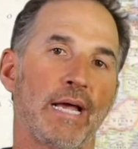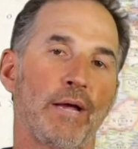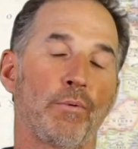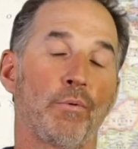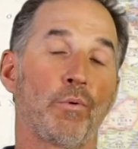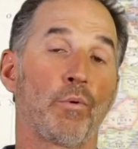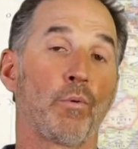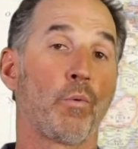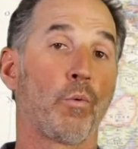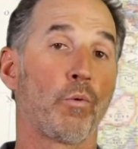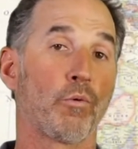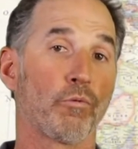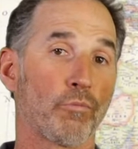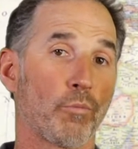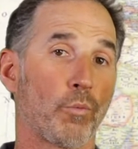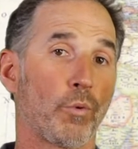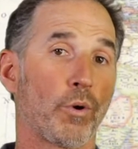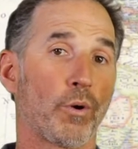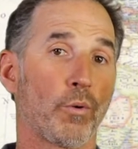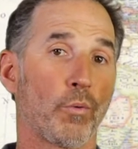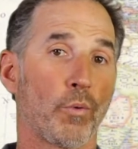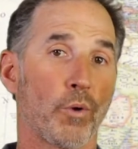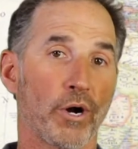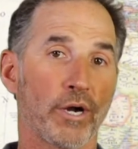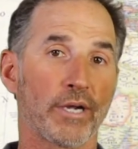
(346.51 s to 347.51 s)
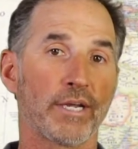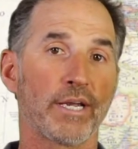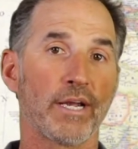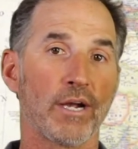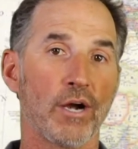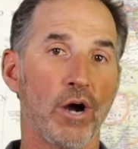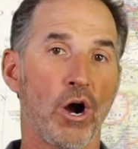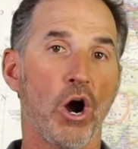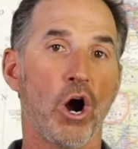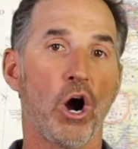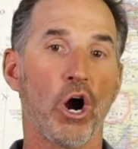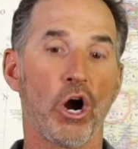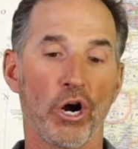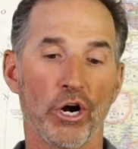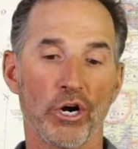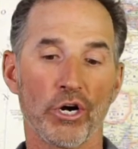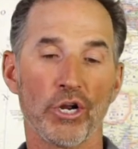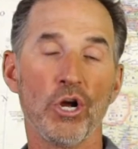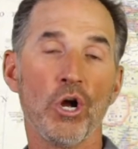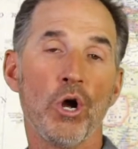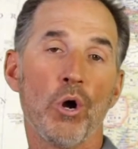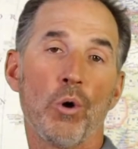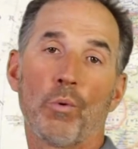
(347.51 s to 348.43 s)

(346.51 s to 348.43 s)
We're working hard,